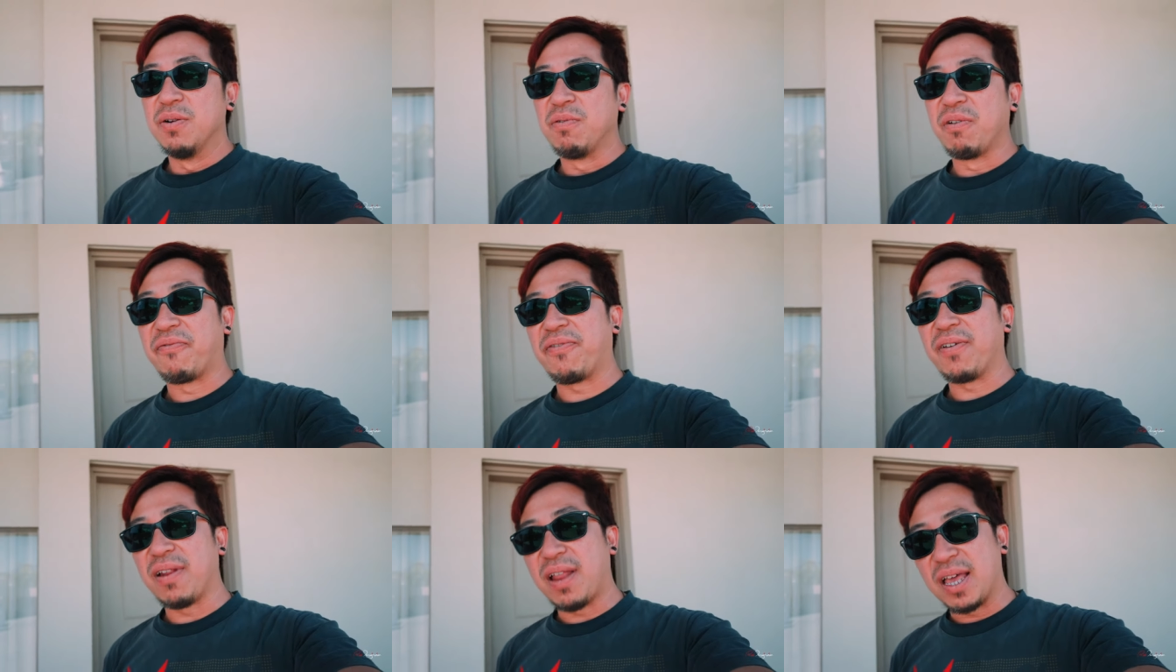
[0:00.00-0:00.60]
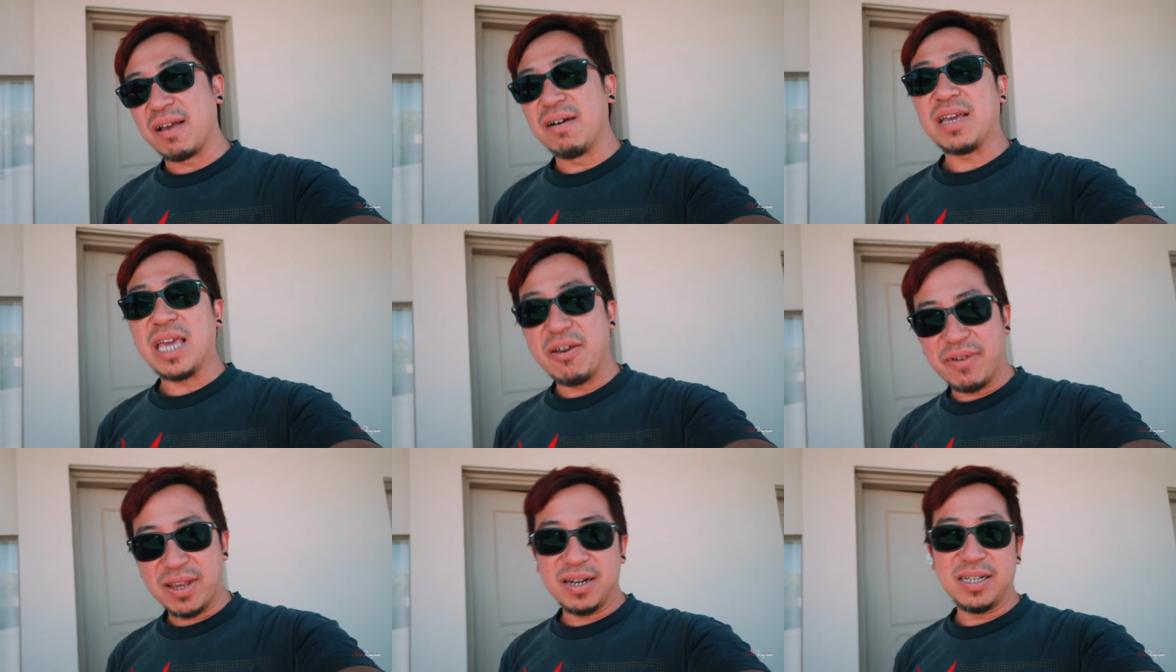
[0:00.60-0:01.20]
we feel like
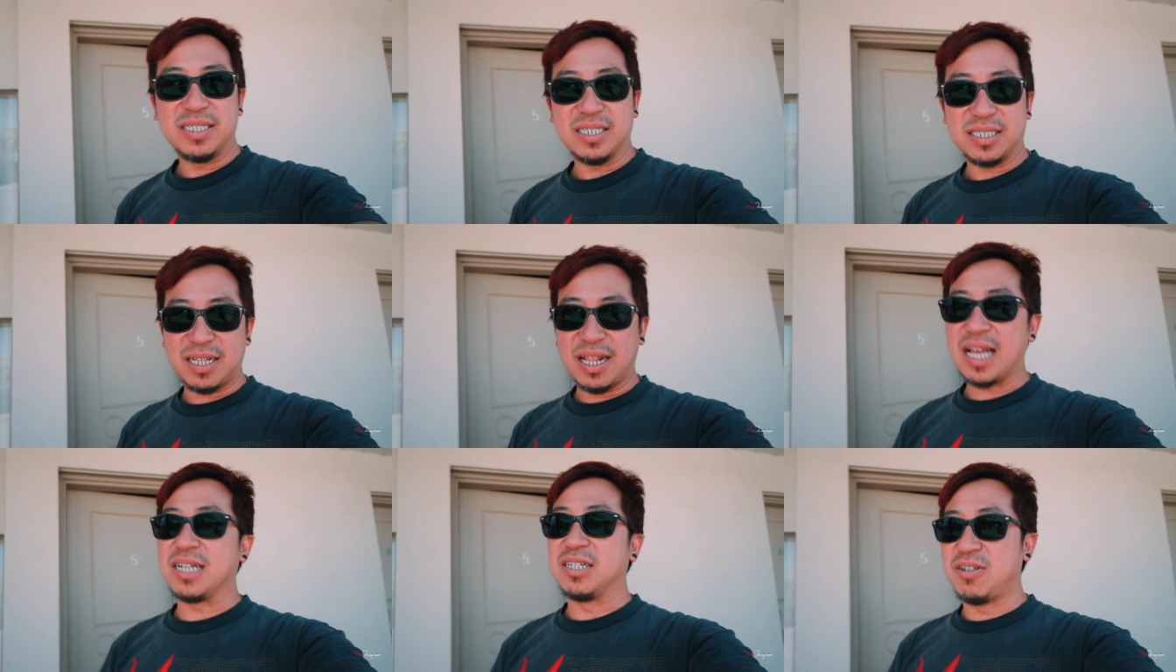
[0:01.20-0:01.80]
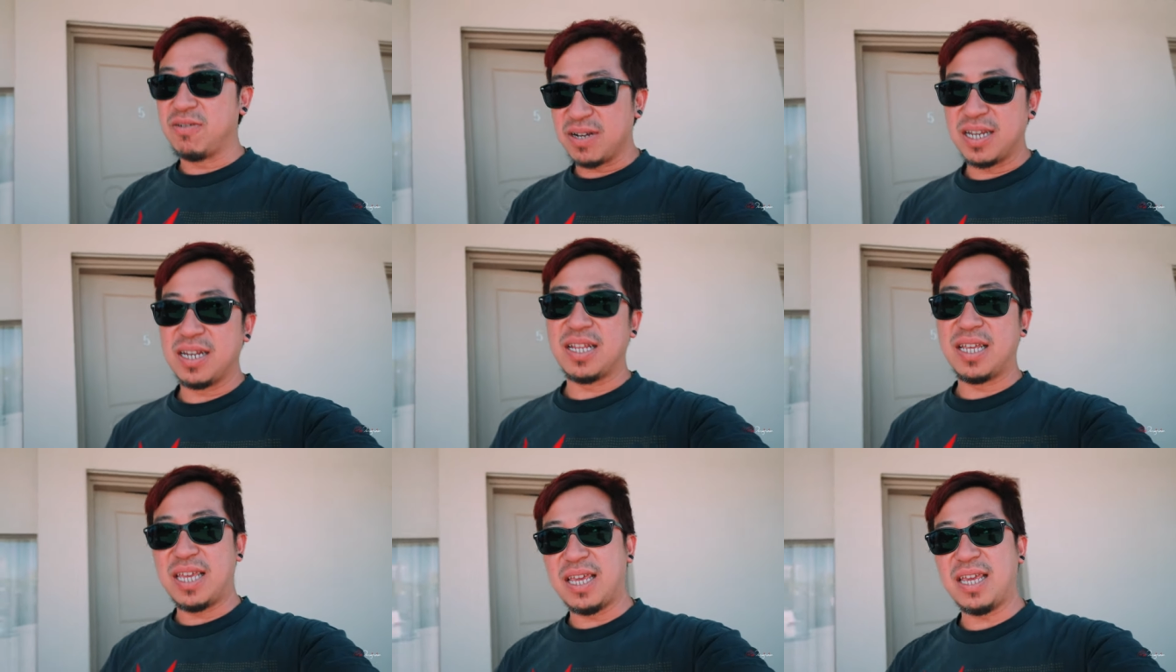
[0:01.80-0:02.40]
okay we're gonna just like dock
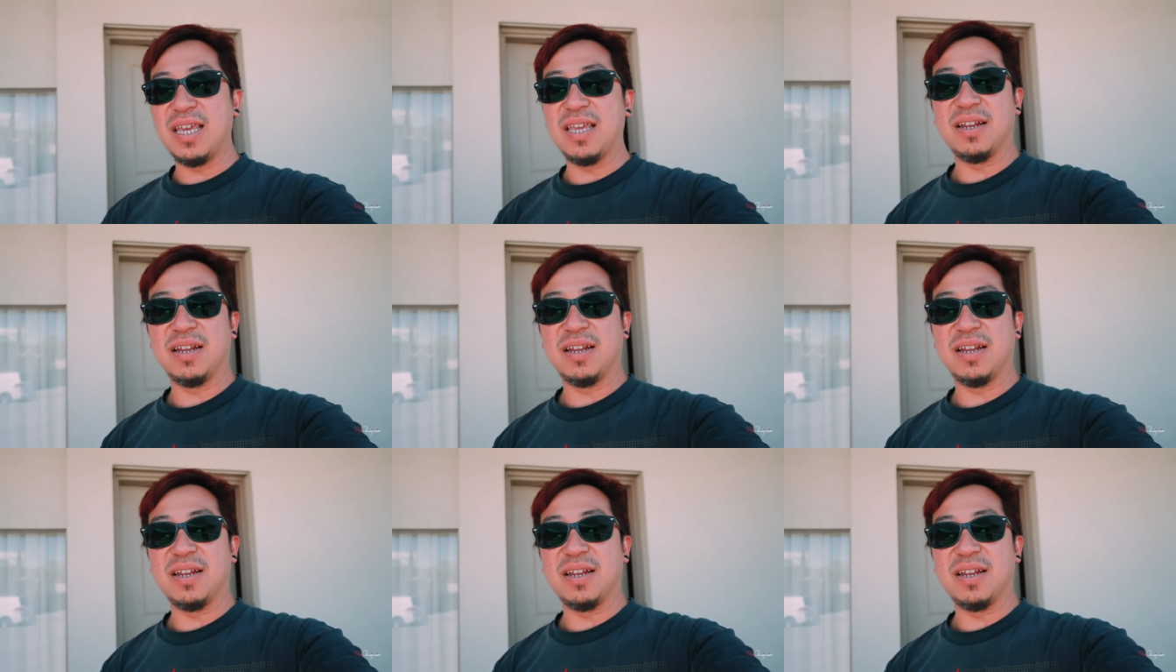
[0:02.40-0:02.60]
in here